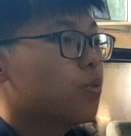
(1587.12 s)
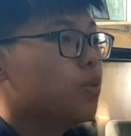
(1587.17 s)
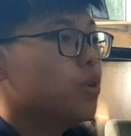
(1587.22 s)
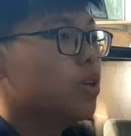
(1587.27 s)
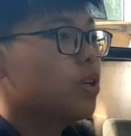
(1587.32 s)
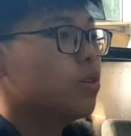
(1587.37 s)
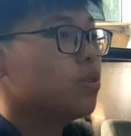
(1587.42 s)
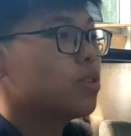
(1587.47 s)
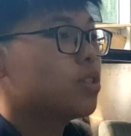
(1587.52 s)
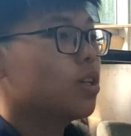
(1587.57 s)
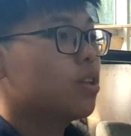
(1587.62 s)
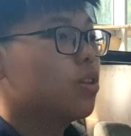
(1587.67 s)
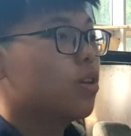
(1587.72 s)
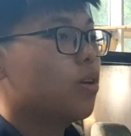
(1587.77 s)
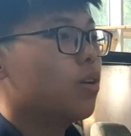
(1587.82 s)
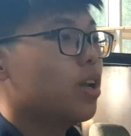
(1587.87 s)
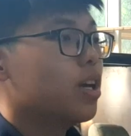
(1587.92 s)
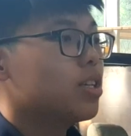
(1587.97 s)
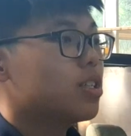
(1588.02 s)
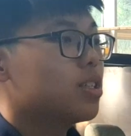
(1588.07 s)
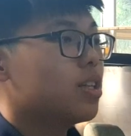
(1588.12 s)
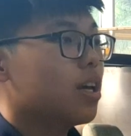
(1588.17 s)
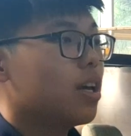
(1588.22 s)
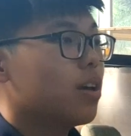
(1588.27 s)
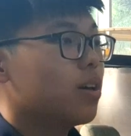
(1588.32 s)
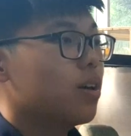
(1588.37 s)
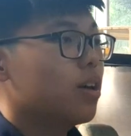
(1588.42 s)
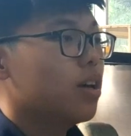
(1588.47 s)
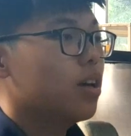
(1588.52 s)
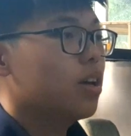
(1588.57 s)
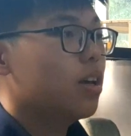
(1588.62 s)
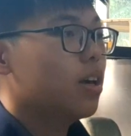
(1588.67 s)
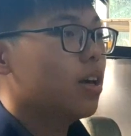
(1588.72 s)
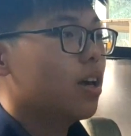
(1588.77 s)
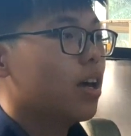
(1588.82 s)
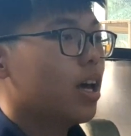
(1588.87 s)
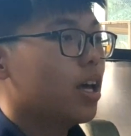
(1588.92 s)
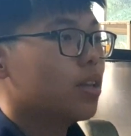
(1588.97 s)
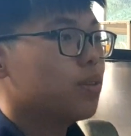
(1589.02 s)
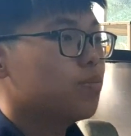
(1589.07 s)
We use the knowledge that
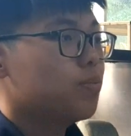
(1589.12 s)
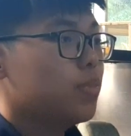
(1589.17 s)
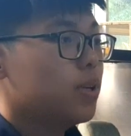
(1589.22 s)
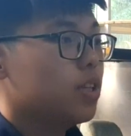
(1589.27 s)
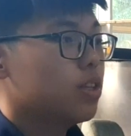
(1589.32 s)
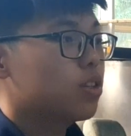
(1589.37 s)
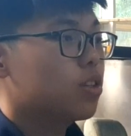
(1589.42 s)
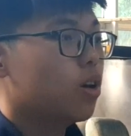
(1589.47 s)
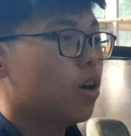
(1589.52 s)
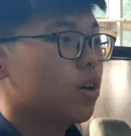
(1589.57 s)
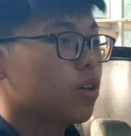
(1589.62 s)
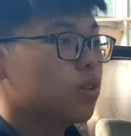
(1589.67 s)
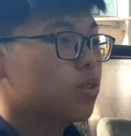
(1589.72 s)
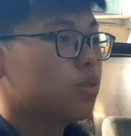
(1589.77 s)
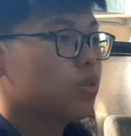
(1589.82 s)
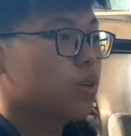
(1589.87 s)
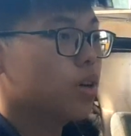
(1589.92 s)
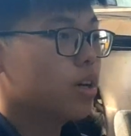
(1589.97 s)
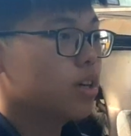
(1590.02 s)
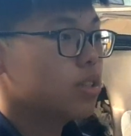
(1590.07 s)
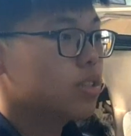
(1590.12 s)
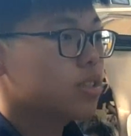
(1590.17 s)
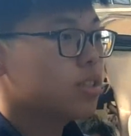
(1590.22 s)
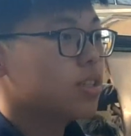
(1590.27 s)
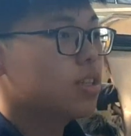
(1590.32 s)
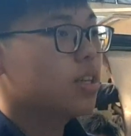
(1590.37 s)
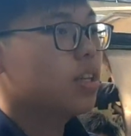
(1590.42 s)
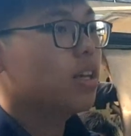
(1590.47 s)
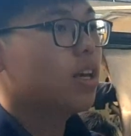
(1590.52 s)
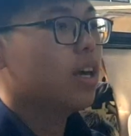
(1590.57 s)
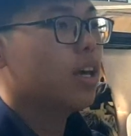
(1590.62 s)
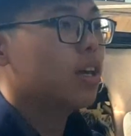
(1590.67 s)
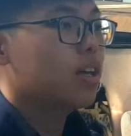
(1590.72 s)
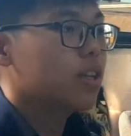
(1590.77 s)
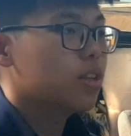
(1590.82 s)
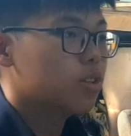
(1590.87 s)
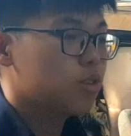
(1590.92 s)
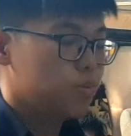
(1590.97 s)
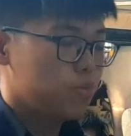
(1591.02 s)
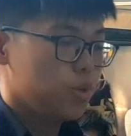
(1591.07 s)
had been taught to us
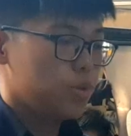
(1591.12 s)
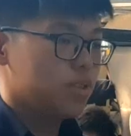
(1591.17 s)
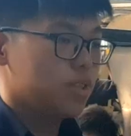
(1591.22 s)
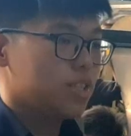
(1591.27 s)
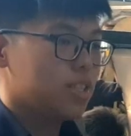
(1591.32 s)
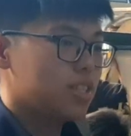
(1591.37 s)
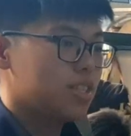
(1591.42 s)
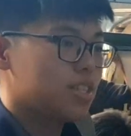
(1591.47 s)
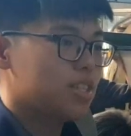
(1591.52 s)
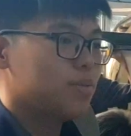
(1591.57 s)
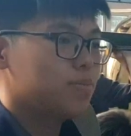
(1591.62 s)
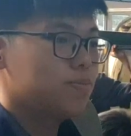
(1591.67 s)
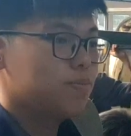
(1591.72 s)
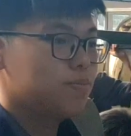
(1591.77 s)
to build this system.